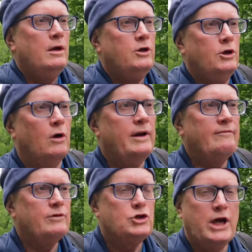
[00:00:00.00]
You don't
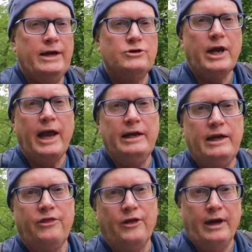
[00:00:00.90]
have to change
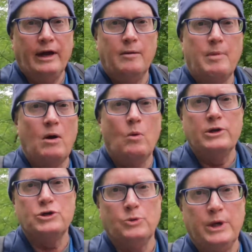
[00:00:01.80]
anything about
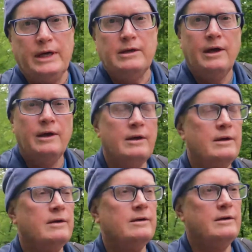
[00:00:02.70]
what you eat.
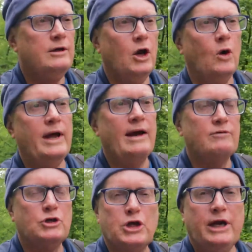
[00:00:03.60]
You don't have
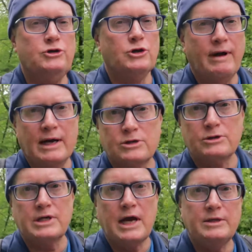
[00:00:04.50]
to change your
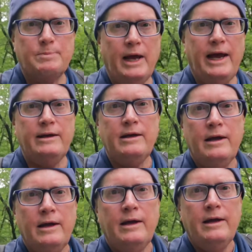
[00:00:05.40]
exercise plan.
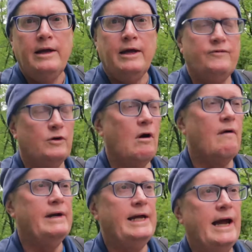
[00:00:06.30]
If you're
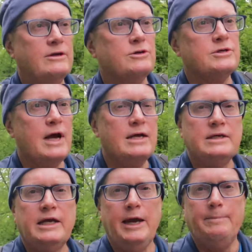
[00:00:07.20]
already
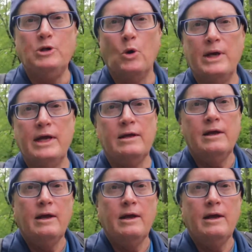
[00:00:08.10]
exercising, keep doing it.